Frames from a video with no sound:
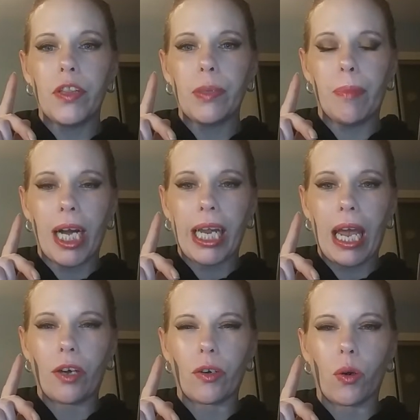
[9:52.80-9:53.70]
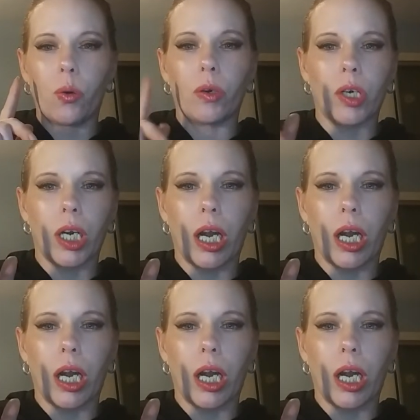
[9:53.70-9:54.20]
my outer corner